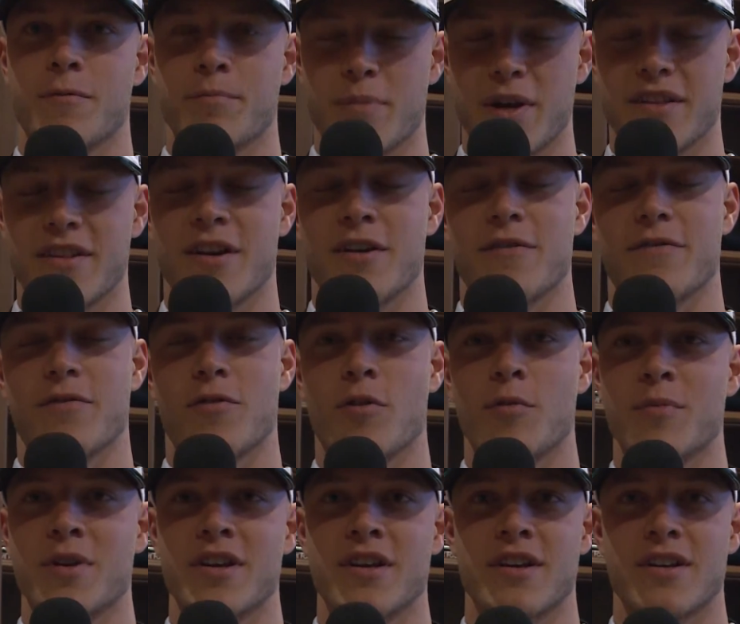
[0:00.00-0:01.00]
been there for
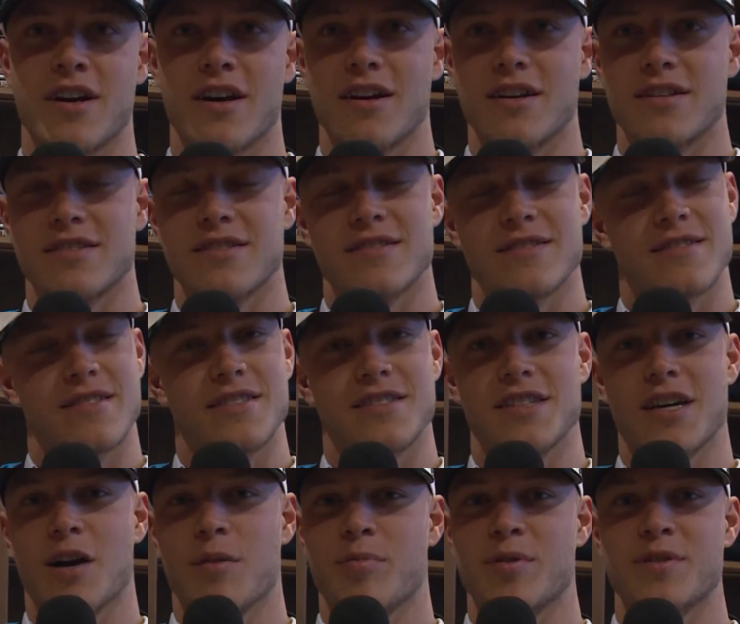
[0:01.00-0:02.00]
me since the
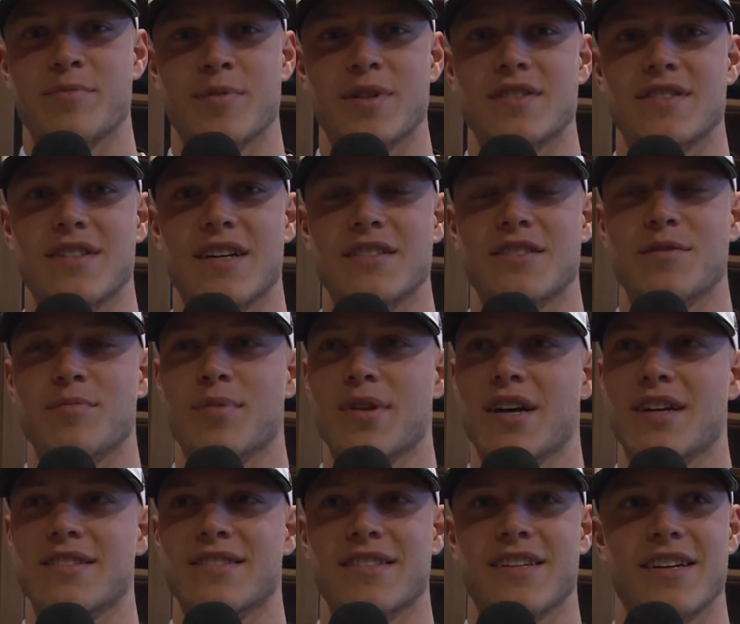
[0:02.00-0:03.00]
jump, has been such a
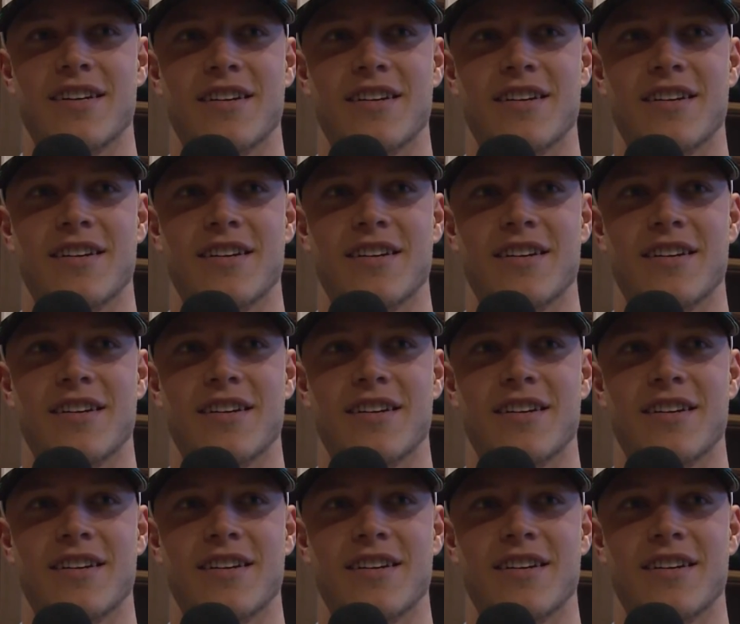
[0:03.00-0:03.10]
blessing.